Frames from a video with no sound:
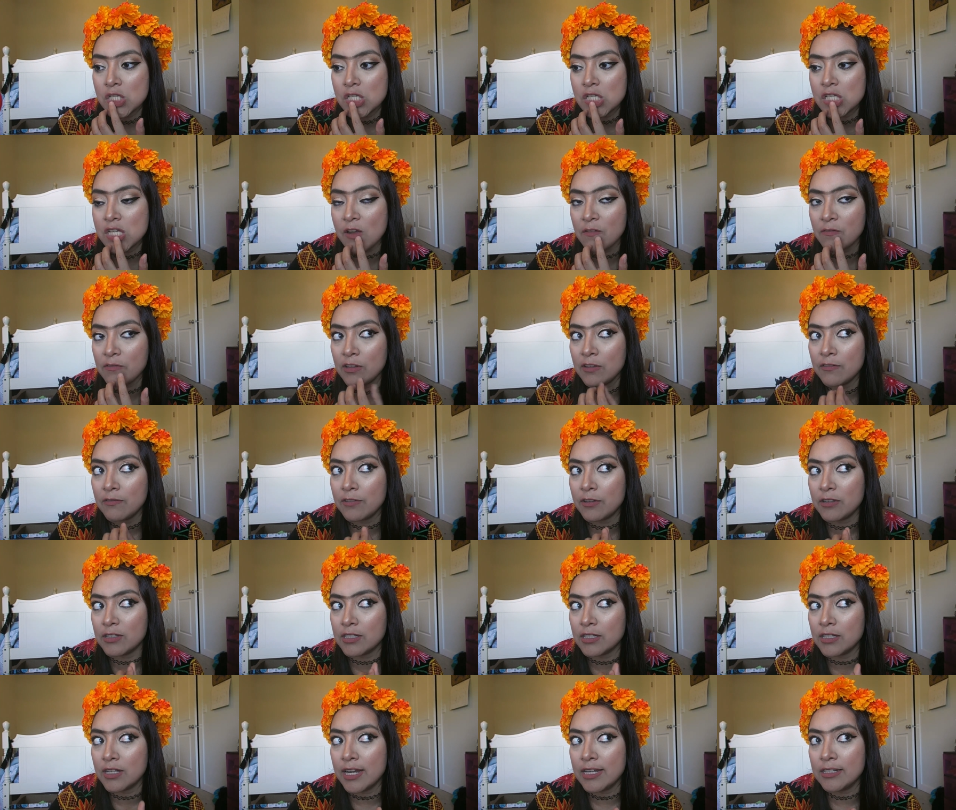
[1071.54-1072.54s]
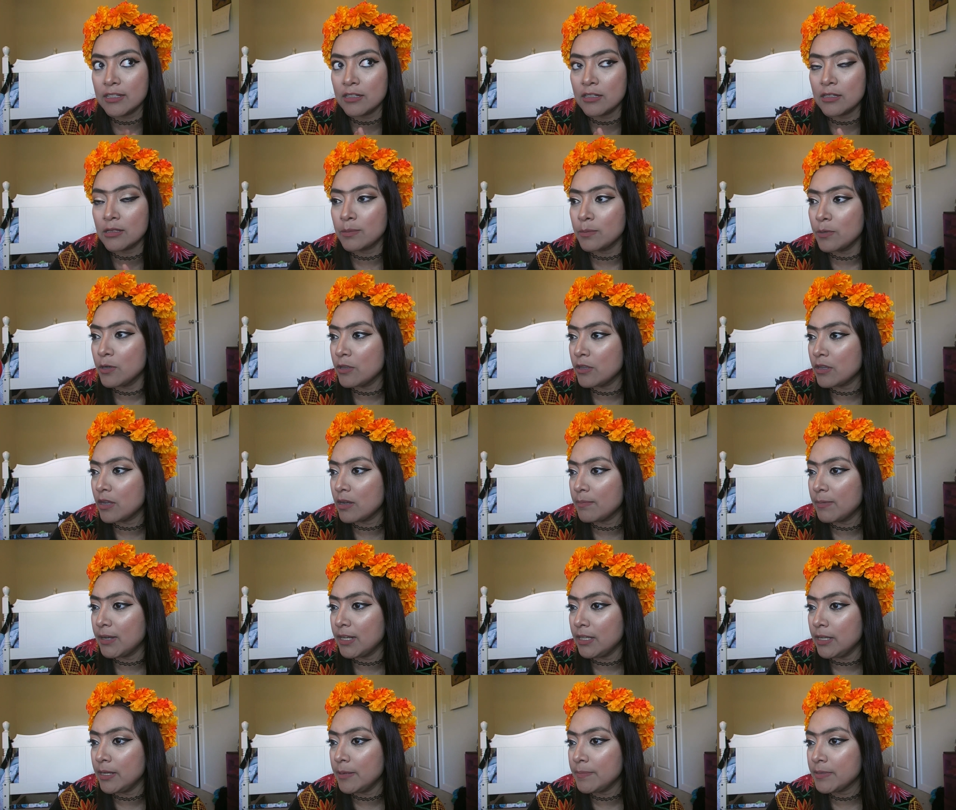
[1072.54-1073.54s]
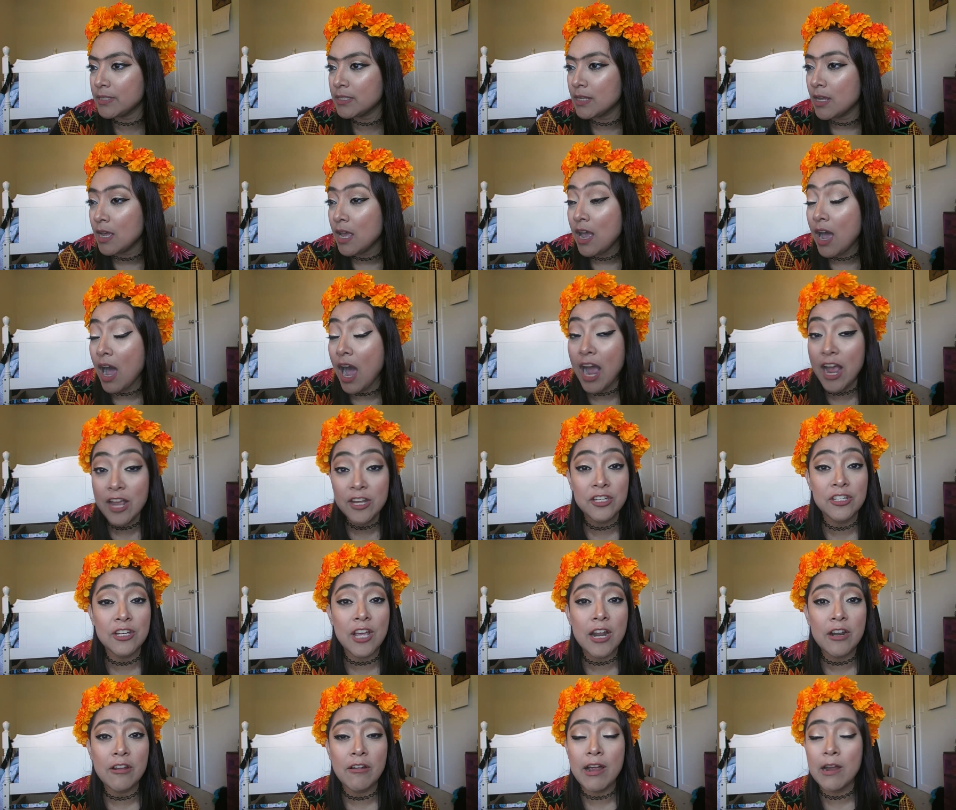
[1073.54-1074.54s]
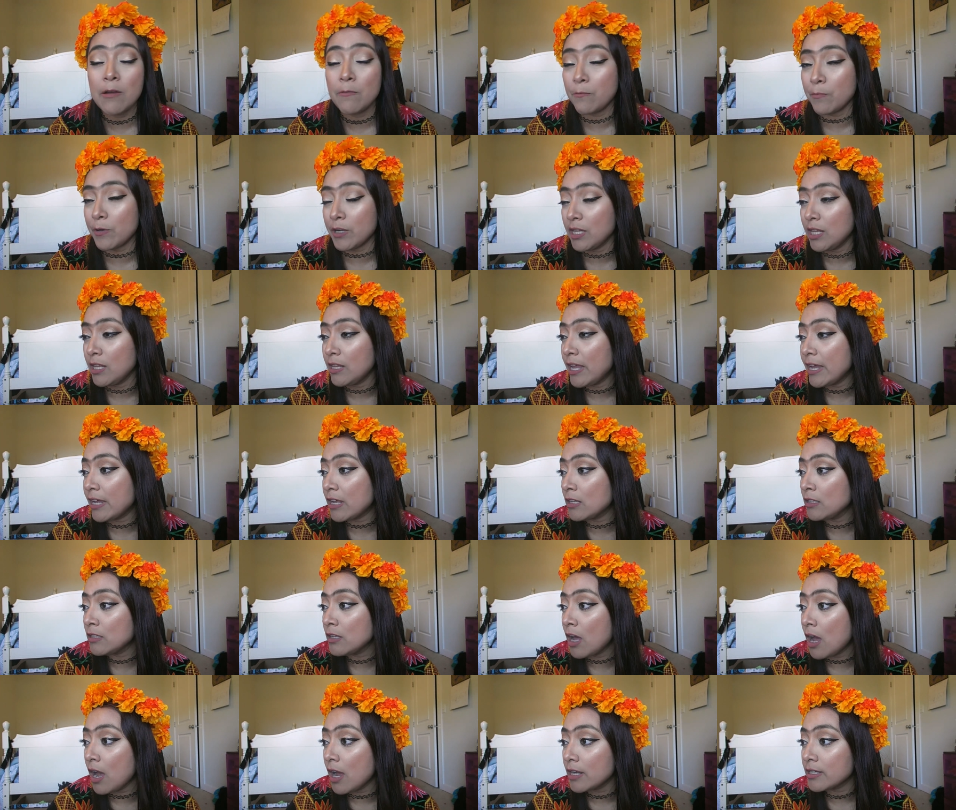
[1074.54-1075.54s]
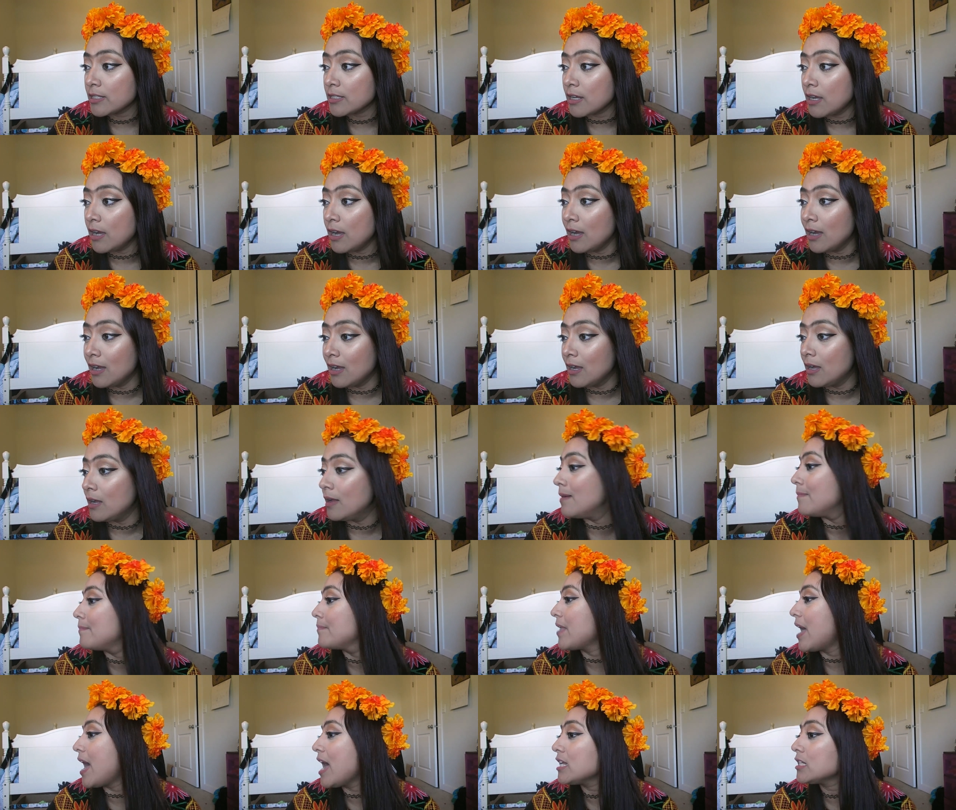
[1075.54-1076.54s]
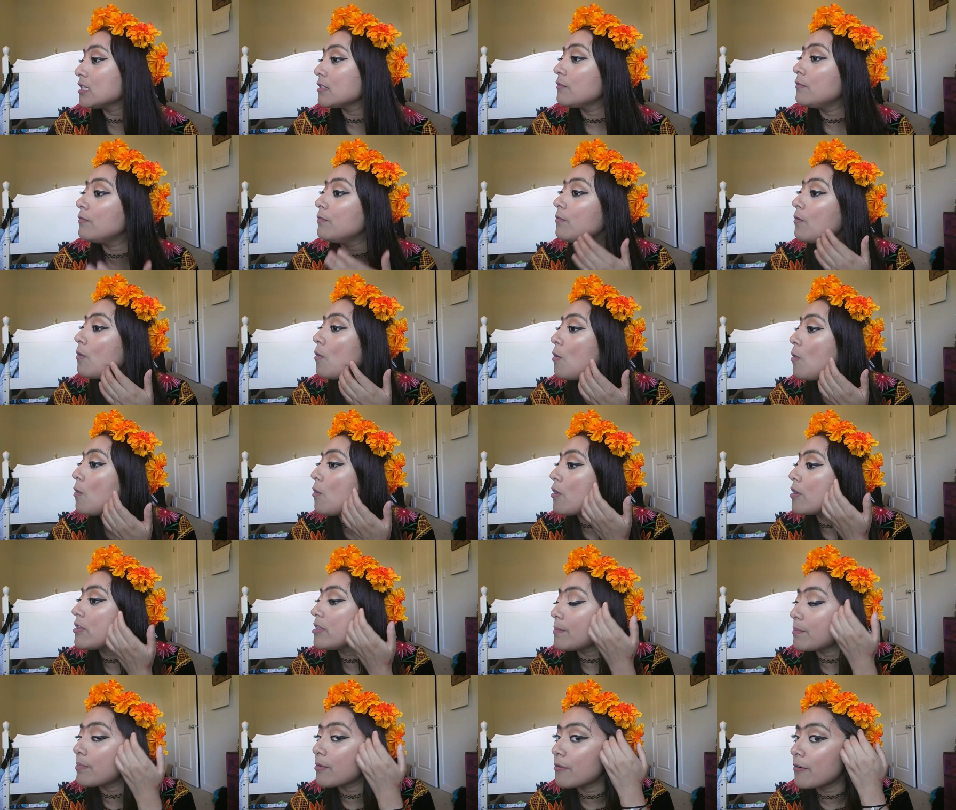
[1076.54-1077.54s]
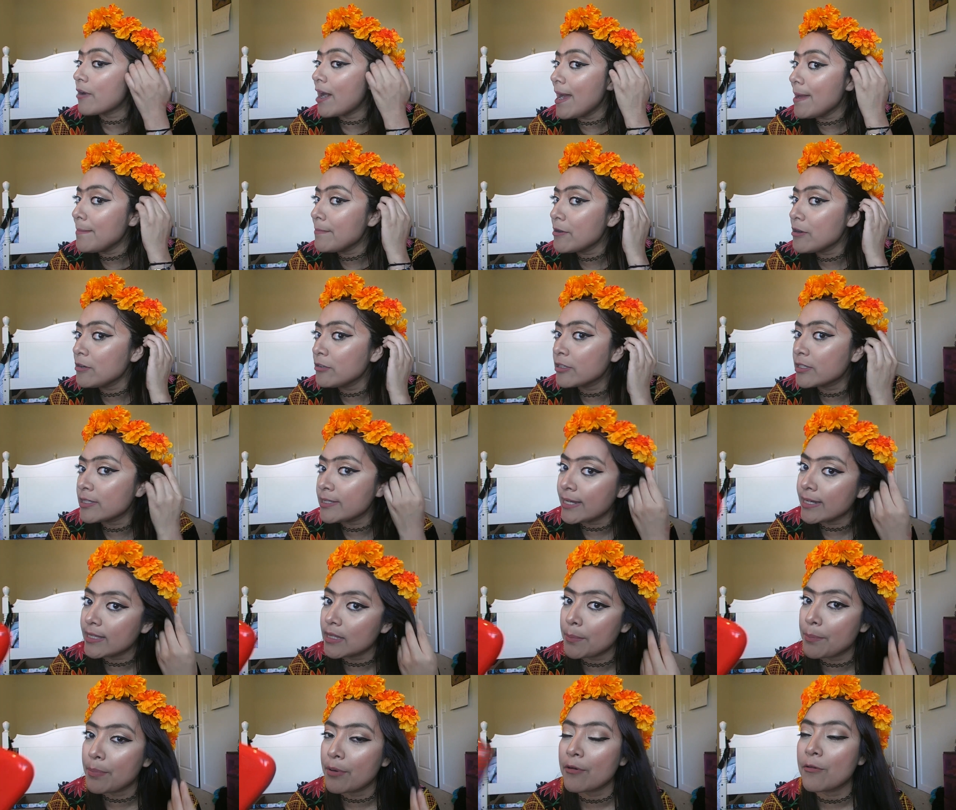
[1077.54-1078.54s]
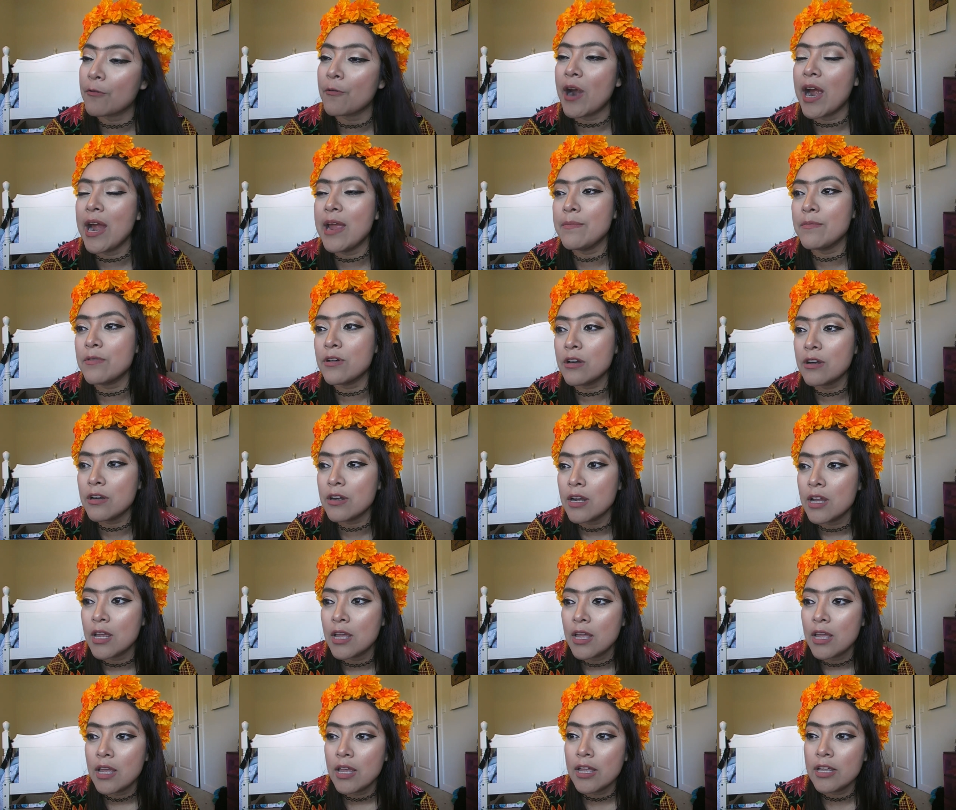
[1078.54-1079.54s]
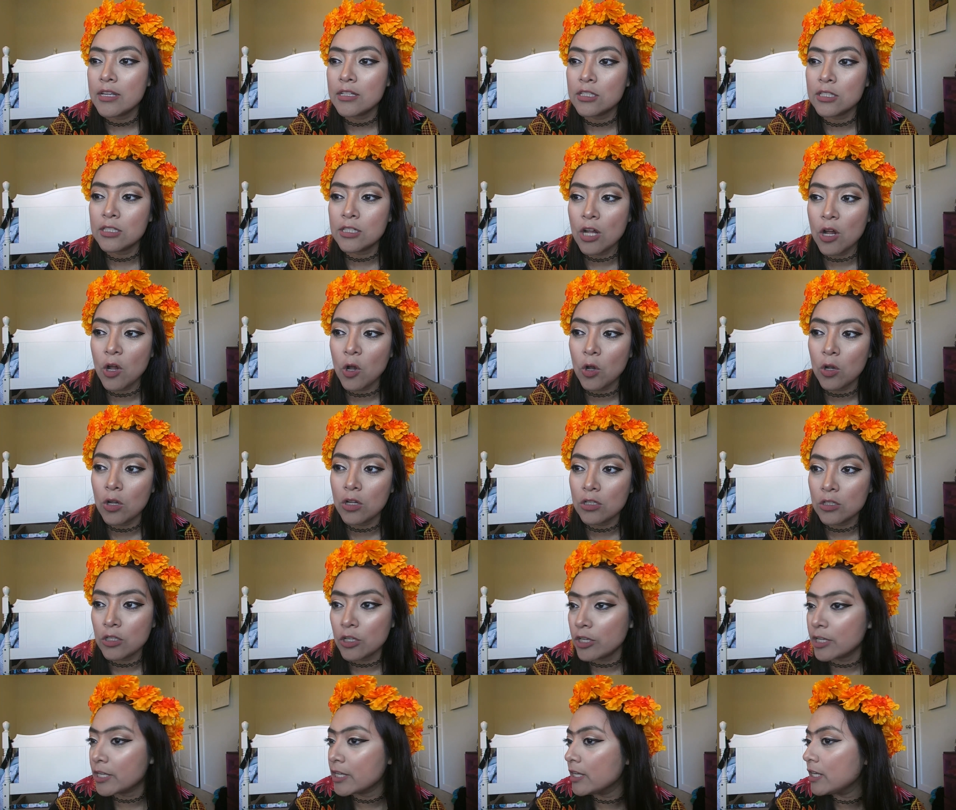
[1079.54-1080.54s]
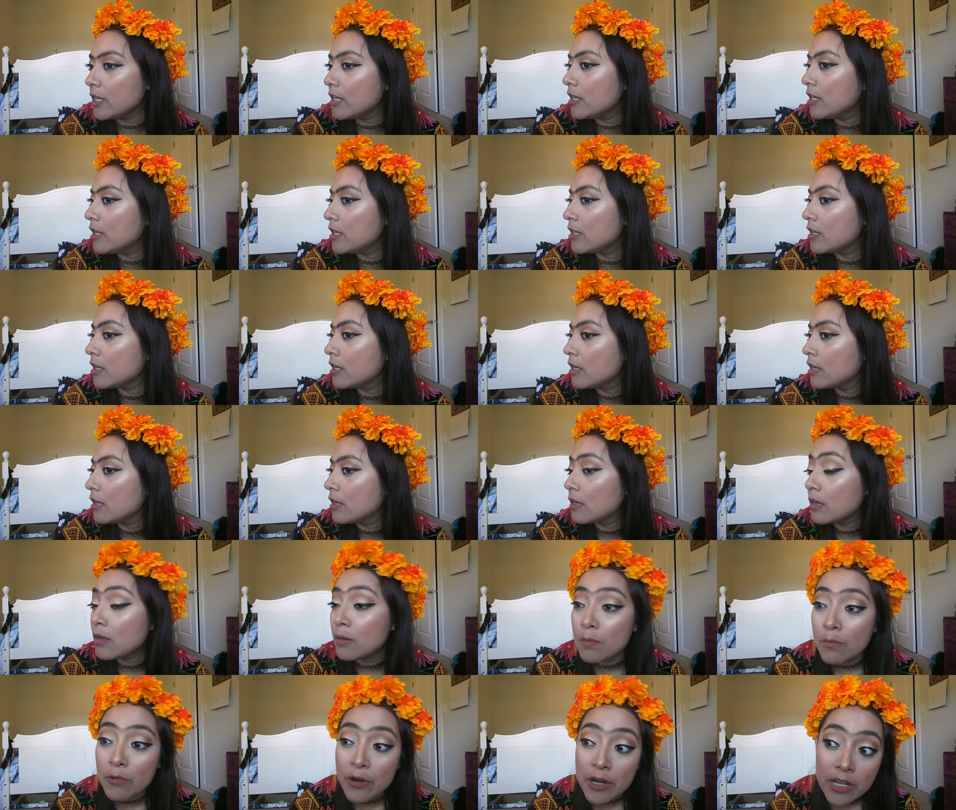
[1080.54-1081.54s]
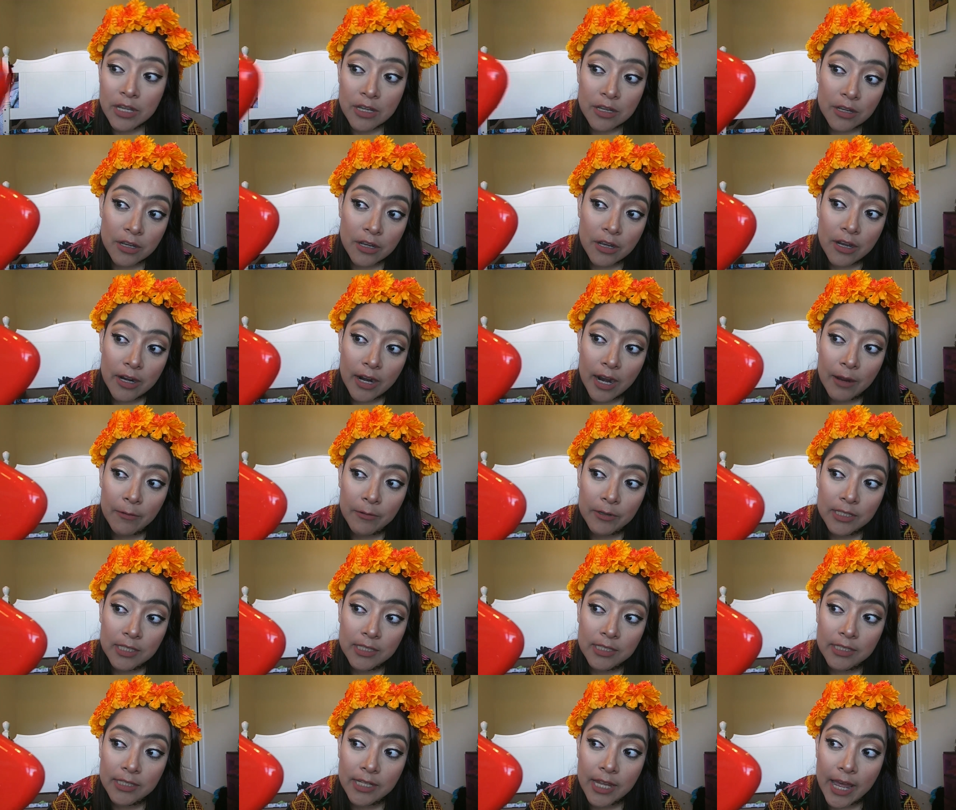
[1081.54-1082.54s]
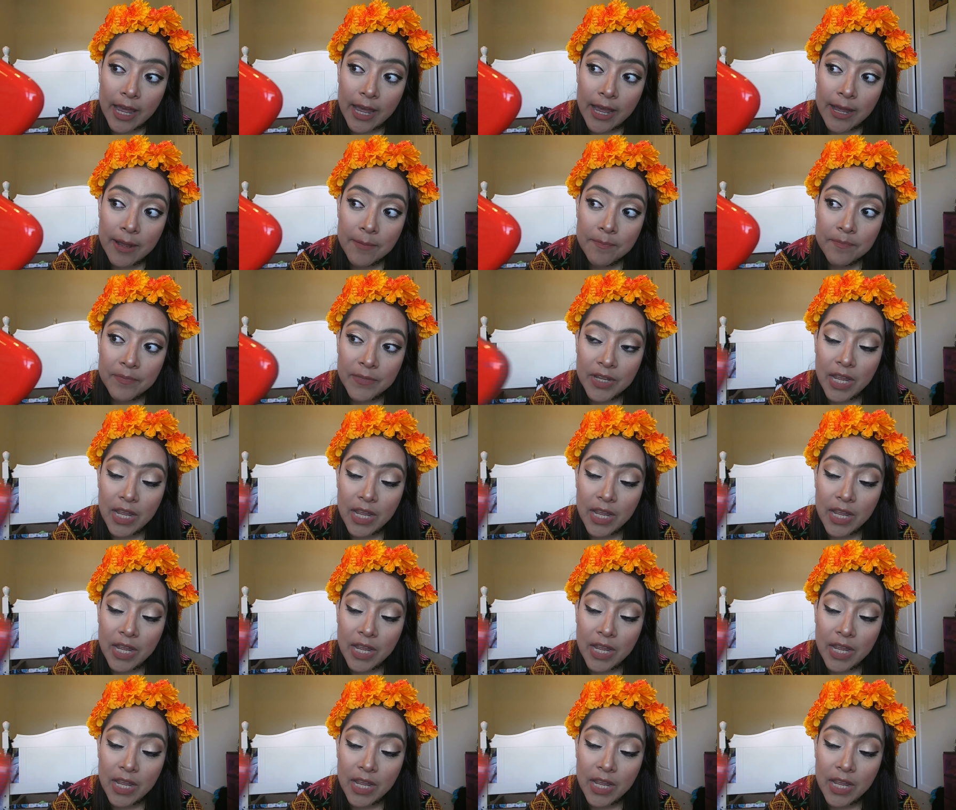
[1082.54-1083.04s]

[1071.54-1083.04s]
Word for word: definitely feels nice and smooth on my lips. Eyeshadow I really like a lot. Um, as for the primer, looks like the primer is still looking pretty good, I would say.